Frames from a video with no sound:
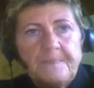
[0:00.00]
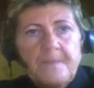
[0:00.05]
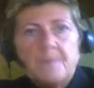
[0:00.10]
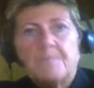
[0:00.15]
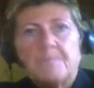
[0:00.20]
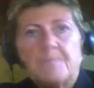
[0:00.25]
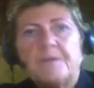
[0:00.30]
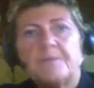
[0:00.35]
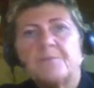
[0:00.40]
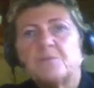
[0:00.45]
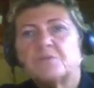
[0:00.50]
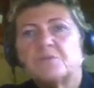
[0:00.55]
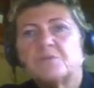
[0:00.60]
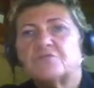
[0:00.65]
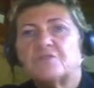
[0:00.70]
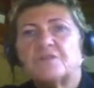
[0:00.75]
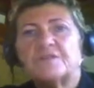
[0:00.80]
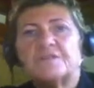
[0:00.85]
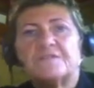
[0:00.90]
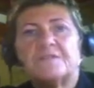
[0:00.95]
People with
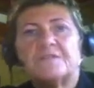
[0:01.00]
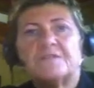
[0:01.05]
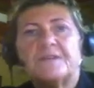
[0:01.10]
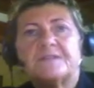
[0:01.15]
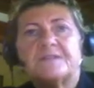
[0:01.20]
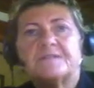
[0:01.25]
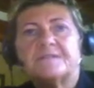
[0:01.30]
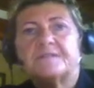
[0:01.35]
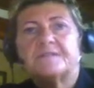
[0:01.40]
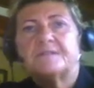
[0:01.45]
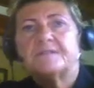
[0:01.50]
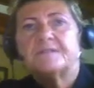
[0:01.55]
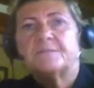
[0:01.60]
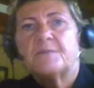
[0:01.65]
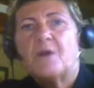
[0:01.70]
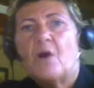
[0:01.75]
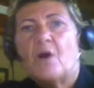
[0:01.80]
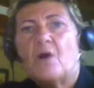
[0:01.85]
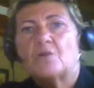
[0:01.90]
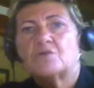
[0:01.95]
strong defenses may
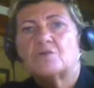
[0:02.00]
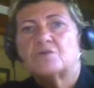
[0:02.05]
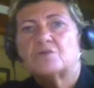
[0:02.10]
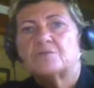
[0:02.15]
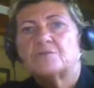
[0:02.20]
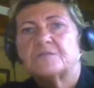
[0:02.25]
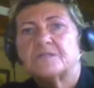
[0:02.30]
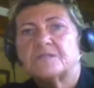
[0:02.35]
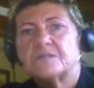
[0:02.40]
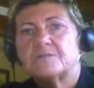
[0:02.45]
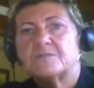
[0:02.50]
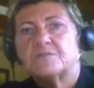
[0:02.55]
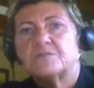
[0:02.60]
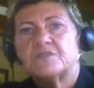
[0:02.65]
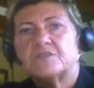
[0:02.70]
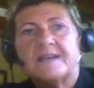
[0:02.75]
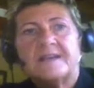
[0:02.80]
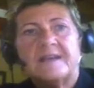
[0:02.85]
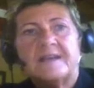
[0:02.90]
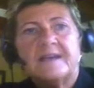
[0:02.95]
also be
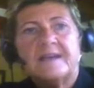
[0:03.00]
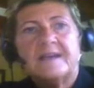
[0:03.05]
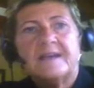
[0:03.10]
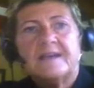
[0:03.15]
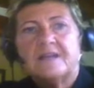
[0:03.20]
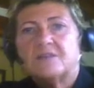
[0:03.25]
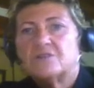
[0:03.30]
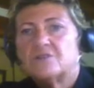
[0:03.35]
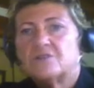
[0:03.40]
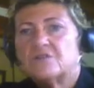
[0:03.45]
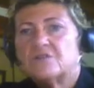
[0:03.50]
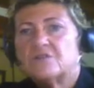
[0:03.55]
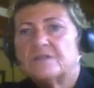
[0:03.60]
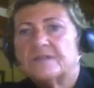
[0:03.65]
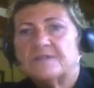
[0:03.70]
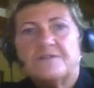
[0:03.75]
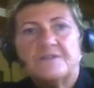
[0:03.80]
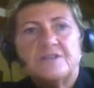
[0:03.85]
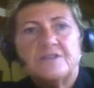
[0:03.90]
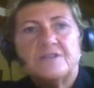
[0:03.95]
subject to an
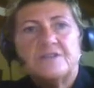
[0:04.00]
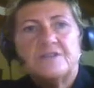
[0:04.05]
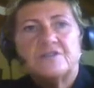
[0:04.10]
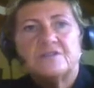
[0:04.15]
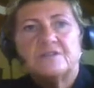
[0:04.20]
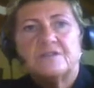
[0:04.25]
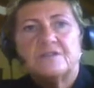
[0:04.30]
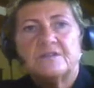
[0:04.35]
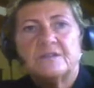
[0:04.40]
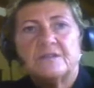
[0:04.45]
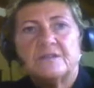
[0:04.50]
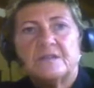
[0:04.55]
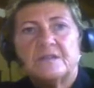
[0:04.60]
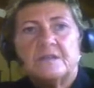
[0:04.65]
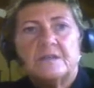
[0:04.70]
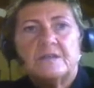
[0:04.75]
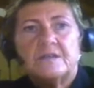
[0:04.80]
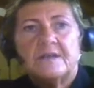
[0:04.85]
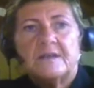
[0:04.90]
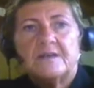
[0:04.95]
invasion
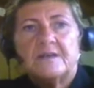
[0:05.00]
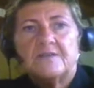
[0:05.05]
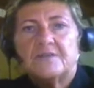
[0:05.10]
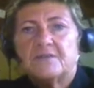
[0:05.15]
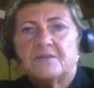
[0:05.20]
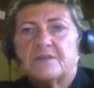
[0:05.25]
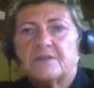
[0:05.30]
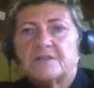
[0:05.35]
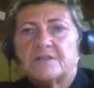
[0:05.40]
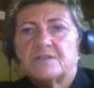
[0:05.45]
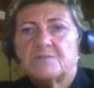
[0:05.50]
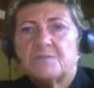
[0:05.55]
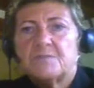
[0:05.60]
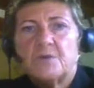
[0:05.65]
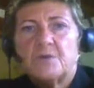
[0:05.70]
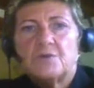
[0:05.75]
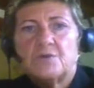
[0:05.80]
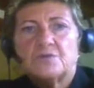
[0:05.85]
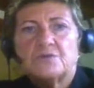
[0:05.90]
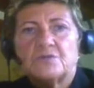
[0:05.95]
if they're
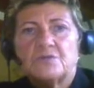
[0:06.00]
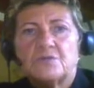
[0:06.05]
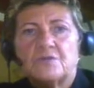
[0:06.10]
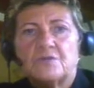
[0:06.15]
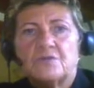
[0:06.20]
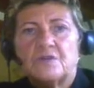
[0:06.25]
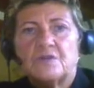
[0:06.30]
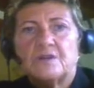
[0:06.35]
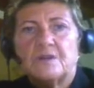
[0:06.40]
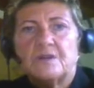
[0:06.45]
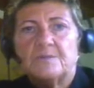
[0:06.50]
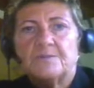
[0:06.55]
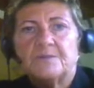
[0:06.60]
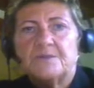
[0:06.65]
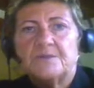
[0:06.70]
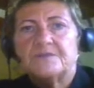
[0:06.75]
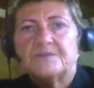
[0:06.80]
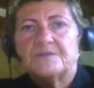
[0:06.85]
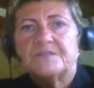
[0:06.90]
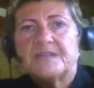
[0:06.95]
exposed over a long
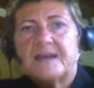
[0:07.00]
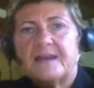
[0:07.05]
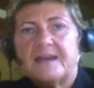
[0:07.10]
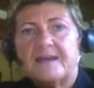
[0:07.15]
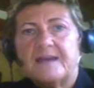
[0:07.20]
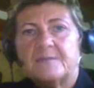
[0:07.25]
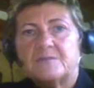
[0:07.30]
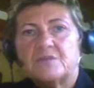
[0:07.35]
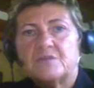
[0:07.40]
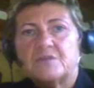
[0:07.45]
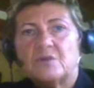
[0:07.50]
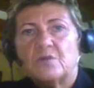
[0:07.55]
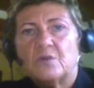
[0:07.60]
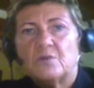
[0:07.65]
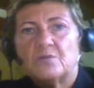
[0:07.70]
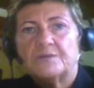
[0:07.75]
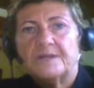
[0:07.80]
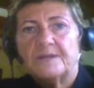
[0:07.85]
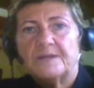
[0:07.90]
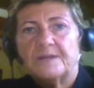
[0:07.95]
period of time to
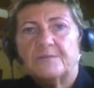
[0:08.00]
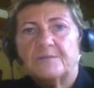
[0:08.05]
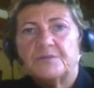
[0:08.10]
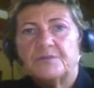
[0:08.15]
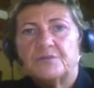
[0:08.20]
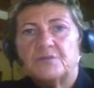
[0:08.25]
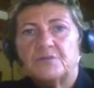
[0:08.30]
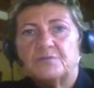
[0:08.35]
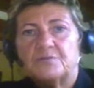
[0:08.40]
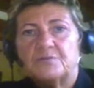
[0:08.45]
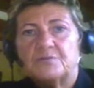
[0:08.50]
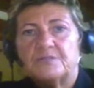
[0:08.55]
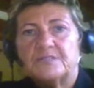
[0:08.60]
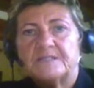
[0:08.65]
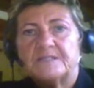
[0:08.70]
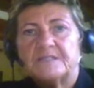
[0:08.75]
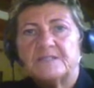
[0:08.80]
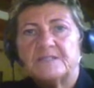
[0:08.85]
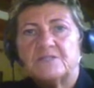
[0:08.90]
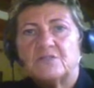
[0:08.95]
cold, damp, or
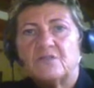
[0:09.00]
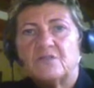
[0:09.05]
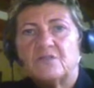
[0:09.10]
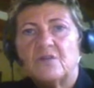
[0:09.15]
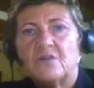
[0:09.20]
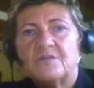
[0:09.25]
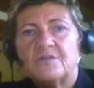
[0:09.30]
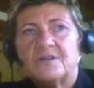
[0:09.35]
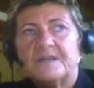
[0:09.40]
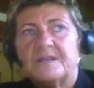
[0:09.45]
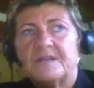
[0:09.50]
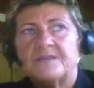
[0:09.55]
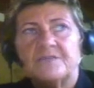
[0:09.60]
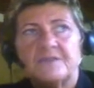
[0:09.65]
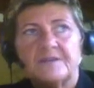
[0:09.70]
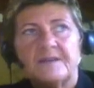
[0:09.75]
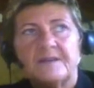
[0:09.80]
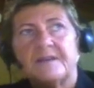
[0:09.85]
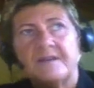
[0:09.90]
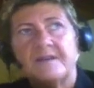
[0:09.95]
humidity. So, I mean, even
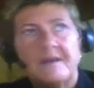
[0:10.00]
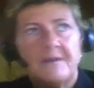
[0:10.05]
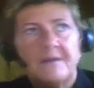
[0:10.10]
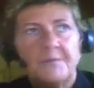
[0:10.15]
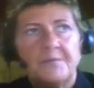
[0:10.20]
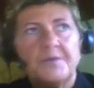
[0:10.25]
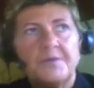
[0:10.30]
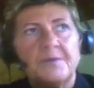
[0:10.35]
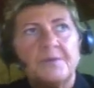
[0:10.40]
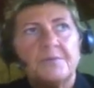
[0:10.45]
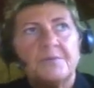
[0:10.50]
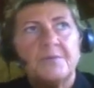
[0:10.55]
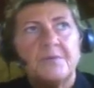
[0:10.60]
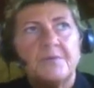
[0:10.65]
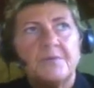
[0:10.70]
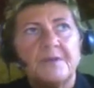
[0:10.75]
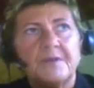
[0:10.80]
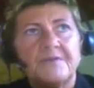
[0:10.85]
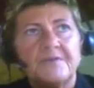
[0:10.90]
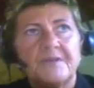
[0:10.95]
like young people,
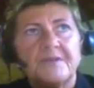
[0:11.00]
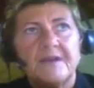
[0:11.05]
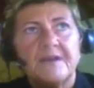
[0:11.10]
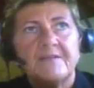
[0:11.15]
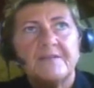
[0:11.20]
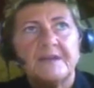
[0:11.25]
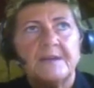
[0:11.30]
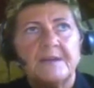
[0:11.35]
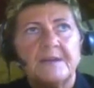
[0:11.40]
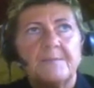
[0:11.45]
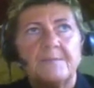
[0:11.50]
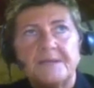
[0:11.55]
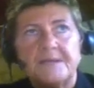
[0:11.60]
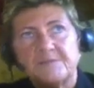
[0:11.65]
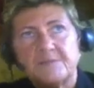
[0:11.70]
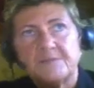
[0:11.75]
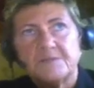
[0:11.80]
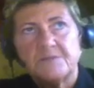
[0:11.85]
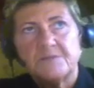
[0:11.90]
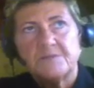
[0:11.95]
if they have like a
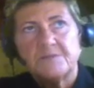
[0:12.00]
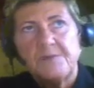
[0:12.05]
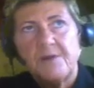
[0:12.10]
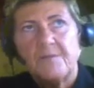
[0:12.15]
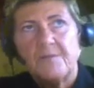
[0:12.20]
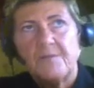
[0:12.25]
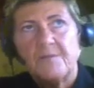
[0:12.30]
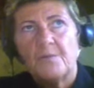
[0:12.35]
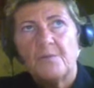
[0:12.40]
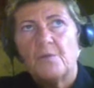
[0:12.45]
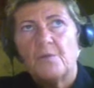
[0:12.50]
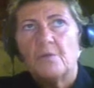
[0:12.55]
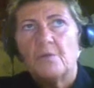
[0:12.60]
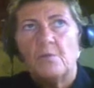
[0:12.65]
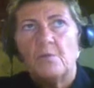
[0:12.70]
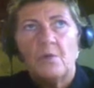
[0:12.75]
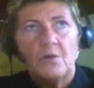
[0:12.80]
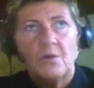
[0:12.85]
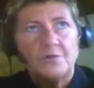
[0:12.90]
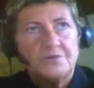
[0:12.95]
basement apartment where the
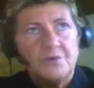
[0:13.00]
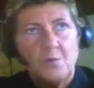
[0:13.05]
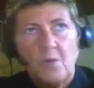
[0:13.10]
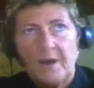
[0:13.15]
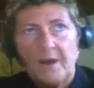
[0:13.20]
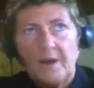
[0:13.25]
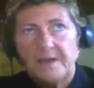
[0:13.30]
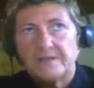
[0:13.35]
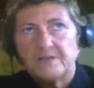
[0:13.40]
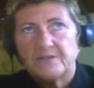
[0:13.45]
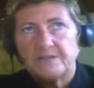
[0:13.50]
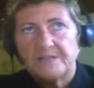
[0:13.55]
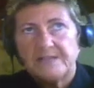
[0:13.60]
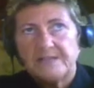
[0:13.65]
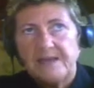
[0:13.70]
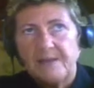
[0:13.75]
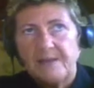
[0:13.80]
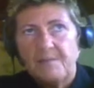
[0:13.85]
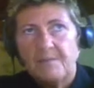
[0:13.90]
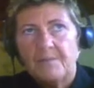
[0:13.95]
walls are wet or
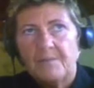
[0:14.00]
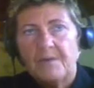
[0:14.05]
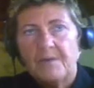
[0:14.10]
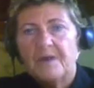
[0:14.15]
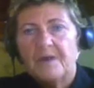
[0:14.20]
damp,